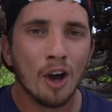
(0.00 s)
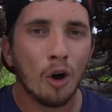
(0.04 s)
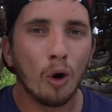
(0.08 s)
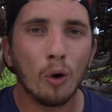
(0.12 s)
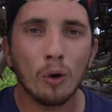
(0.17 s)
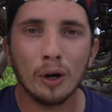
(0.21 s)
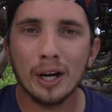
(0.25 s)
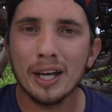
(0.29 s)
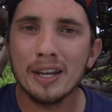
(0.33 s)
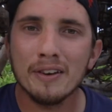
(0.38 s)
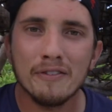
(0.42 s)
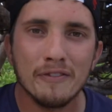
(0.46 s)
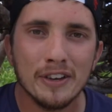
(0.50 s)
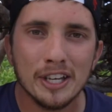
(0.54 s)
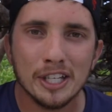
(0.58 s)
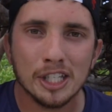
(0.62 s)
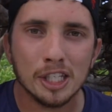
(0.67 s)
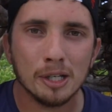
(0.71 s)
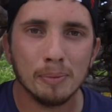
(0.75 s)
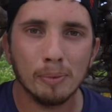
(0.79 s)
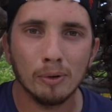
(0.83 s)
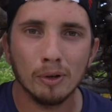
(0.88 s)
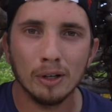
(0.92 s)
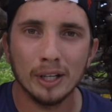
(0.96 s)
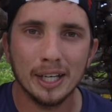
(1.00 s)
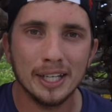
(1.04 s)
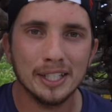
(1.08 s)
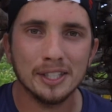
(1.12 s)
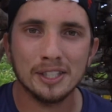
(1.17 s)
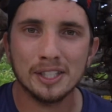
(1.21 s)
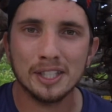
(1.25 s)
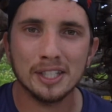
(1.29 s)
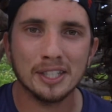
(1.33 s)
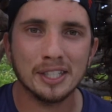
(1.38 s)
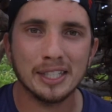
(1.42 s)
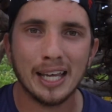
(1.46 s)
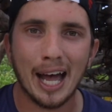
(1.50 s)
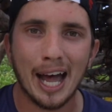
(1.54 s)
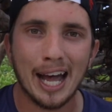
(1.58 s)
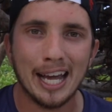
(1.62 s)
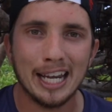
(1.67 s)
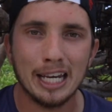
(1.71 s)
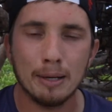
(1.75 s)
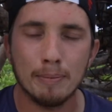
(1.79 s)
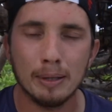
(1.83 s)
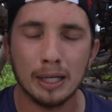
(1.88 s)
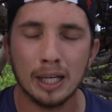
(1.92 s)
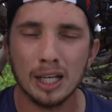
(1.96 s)
or invisible in
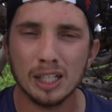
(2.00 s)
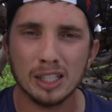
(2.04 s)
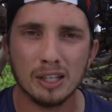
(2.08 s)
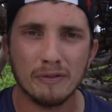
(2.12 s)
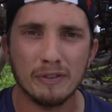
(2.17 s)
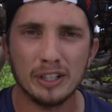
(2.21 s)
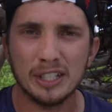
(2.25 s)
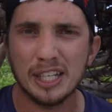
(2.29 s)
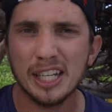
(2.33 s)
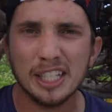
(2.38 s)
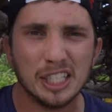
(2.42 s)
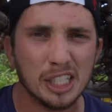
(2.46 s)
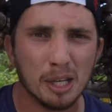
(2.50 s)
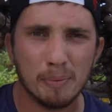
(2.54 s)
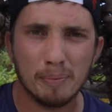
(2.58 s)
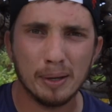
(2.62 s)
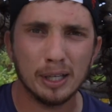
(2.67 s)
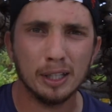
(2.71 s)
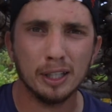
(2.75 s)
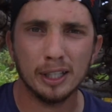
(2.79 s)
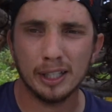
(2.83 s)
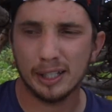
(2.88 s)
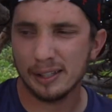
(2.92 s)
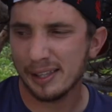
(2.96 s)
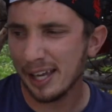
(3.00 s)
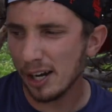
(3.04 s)
society because of a disability.